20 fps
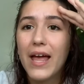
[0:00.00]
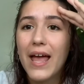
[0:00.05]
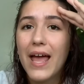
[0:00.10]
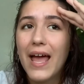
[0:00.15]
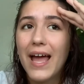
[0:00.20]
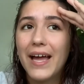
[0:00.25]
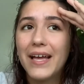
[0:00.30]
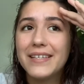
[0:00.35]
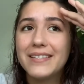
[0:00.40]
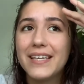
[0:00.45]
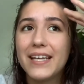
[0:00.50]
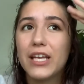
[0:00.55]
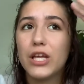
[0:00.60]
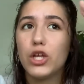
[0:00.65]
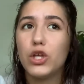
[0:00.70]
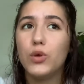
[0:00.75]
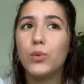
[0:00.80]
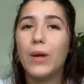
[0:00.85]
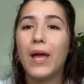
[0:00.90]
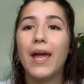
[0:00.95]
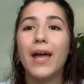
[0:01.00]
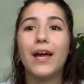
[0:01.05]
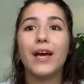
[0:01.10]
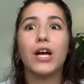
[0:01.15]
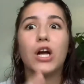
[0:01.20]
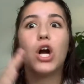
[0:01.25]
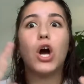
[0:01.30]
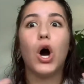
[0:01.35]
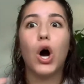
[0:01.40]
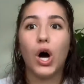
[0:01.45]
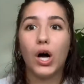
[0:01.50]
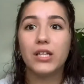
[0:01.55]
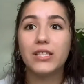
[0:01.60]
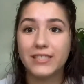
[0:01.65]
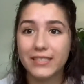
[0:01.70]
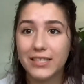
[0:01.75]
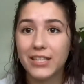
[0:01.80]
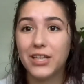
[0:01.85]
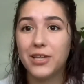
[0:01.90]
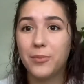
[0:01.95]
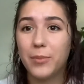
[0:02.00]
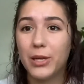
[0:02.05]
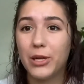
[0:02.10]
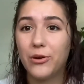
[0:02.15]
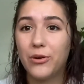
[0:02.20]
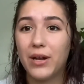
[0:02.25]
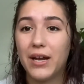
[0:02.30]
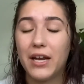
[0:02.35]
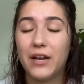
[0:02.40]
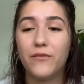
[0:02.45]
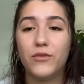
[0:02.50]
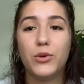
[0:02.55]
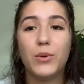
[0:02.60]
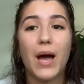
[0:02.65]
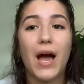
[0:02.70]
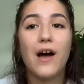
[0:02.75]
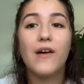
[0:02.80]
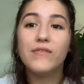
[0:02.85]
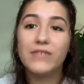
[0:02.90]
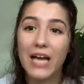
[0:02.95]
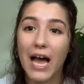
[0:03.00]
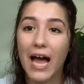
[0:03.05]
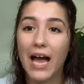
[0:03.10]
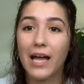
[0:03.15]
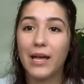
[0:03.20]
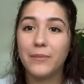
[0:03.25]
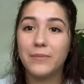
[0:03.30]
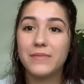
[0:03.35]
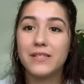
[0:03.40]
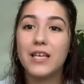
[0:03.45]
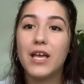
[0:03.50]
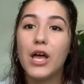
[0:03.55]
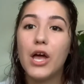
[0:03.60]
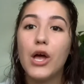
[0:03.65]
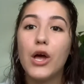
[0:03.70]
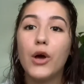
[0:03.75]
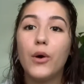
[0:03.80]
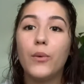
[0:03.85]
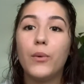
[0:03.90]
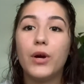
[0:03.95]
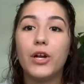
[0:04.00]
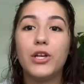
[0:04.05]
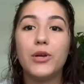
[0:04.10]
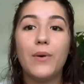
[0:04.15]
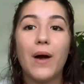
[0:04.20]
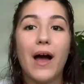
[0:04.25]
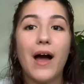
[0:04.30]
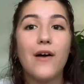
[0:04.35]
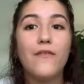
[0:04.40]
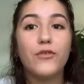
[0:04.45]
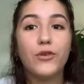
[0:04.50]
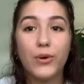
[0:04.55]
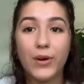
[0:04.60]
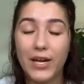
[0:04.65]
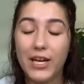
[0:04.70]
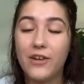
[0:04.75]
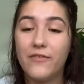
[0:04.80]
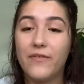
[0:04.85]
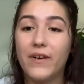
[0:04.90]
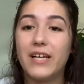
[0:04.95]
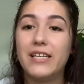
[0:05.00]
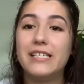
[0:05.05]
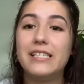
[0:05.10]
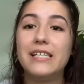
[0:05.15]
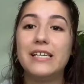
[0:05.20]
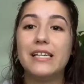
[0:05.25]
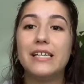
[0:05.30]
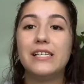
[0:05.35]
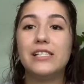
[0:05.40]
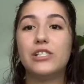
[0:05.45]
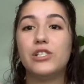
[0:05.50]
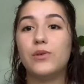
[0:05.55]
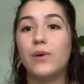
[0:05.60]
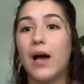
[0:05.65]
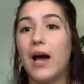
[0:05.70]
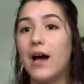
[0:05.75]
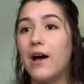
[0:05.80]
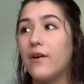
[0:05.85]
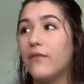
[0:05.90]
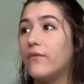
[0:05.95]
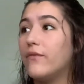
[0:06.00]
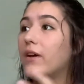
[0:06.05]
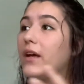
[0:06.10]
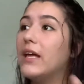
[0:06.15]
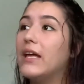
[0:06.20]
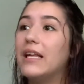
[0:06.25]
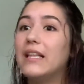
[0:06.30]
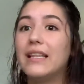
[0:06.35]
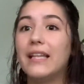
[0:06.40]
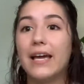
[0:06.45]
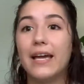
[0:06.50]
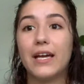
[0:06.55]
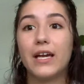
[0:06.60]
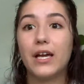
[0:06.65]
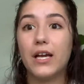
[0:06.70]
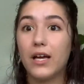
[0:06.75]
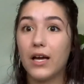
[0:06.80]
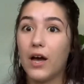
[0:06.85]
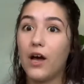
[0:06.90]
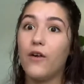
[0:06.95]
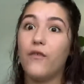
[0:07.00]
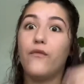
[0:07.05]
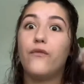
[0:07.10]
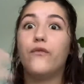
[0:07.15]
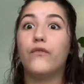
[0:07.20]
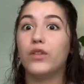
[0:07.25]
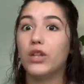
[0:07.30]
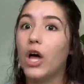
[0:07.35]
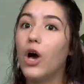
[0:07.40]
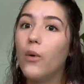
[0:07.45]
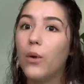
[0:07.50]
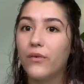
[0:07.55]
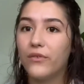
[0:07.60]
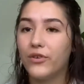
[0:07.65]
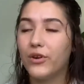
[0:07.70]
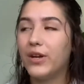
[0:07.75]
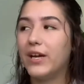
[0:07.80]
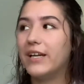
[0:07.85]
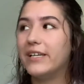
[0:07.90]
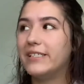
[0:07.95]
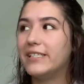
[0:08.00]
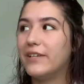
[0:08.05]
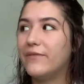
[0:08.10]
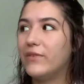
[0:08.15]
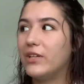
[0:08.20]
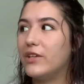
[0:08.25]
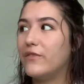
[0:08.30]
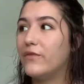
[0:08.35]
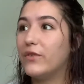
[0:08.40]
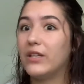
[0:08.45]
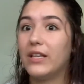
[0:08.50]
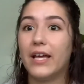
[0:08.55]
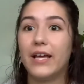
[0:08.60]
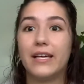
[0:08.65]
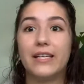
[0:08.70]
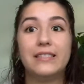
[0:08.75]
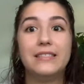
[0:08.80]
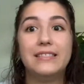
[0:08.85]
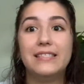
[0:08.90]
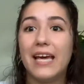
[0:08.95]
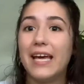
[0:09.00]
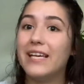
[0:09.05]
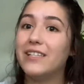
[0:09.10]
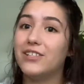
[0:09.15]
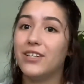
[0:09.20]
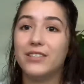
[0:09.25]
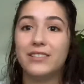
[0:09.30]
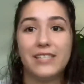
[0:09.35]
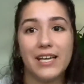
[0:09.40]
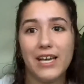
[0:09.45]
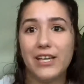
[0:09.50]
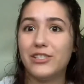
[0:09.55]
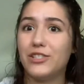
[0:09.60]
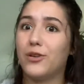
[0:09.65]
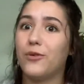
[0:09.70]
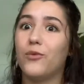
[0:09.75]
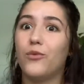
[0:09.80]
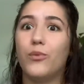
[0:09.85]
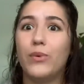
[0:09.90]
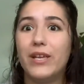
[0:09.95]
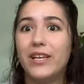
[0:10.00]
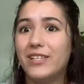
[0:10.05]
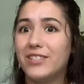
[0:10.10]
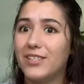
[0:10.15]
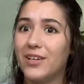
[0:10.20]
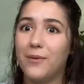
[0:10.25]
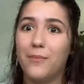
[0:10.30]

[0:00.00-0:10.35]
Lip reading: is like you can't constantly be creative. You have times where you have creative ideas, you have like a flow of creativity for like days on days or weeks on